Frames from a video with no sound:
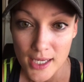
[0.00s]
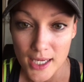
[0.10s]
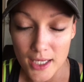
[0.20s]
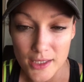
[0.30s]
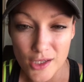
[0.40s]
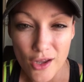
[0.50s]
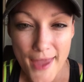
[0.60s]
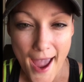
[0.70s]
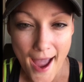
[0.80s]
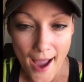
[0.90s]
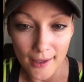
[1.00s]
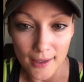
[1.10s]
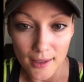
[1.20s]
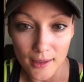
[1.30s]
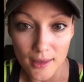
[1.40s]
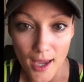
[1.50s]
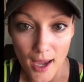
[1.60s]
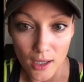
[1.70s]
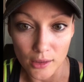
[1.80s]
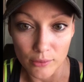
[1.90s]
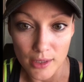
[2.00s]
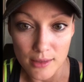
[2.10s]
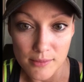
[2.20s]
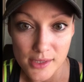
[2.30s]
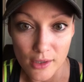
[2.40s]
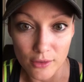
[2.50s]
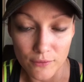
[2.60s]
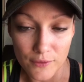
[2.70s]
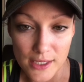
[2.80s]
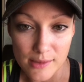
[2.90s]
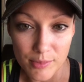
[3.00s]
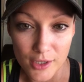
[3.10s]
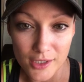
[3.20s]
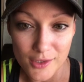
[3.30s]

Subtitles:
And it's called hacking the algorithms on Facebook.